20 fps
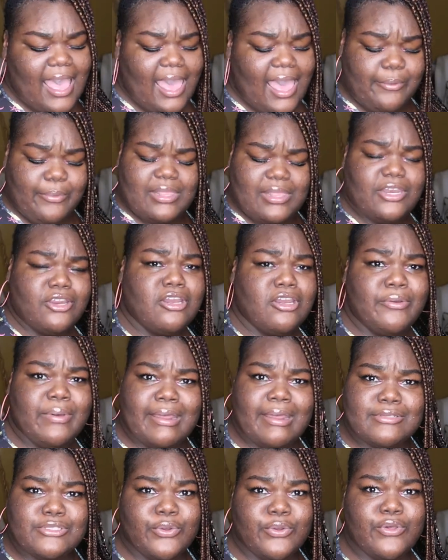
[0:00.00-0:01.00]
I really don't know
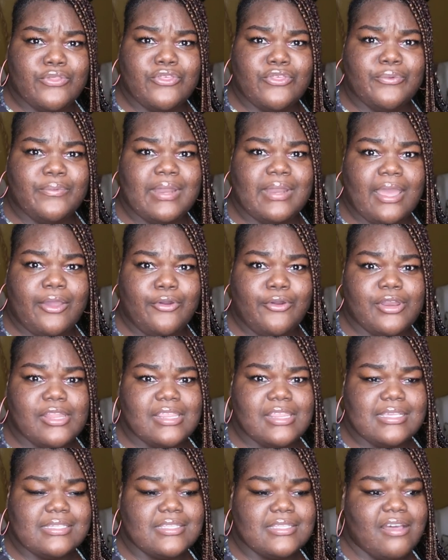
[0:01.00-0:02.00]
what I was going through when I
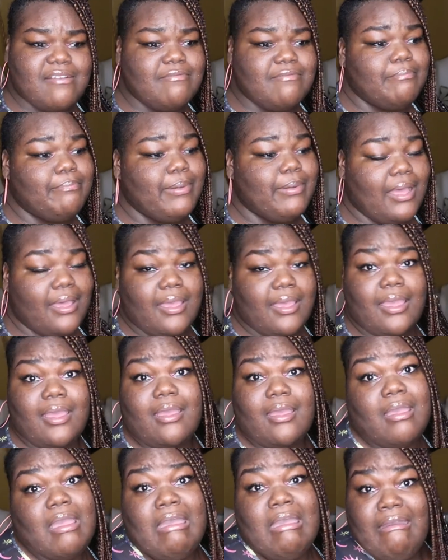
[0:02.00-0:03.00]
ordered this stuff,
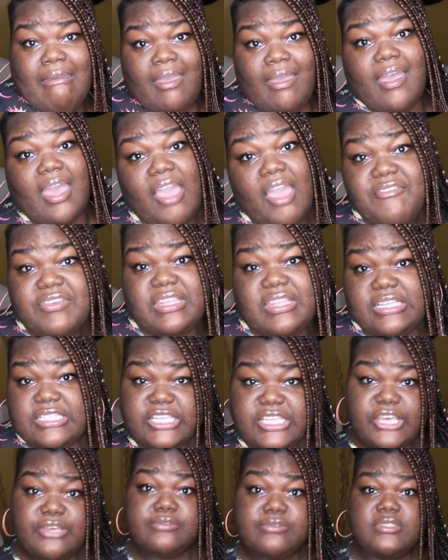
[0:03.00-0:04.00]
but
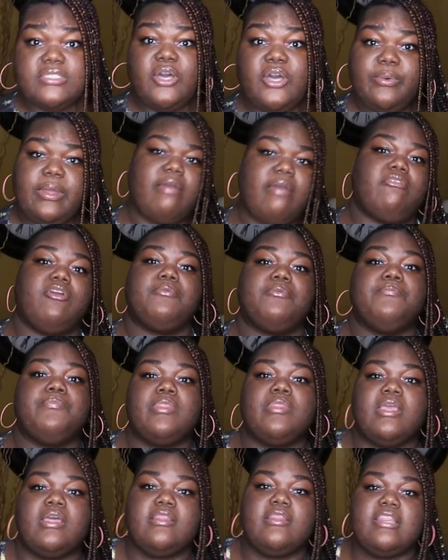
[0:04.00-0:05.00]
Everything's cute, so whatever.
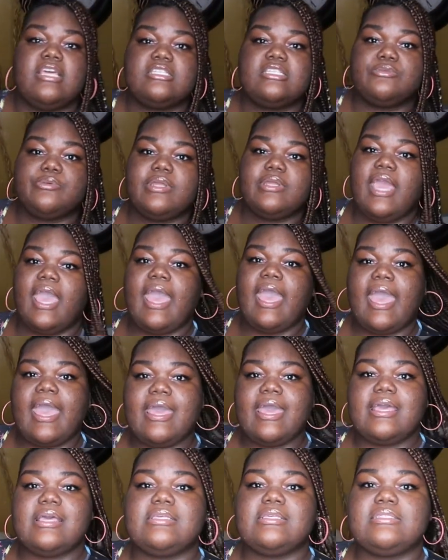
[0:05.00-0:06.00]
This one
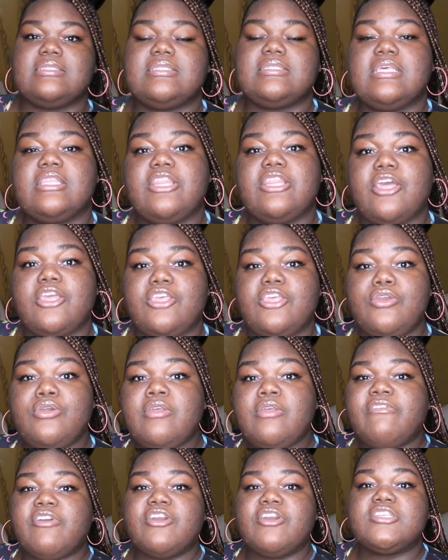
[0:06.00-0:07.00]
has the
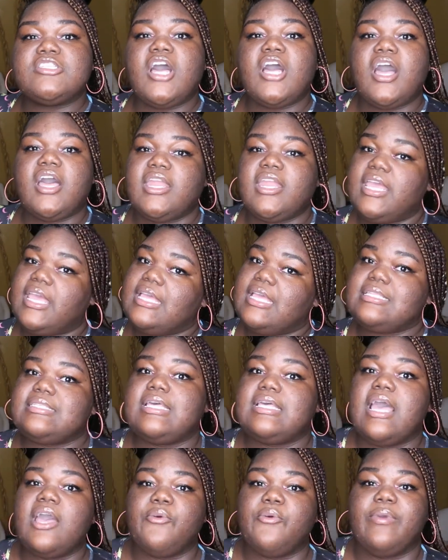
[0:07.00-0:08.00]
universe on
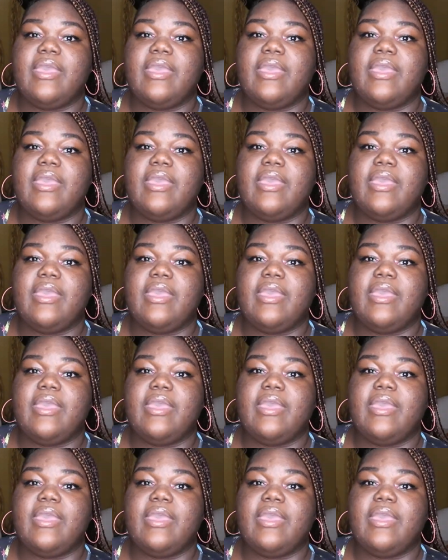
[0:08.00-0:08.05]
it.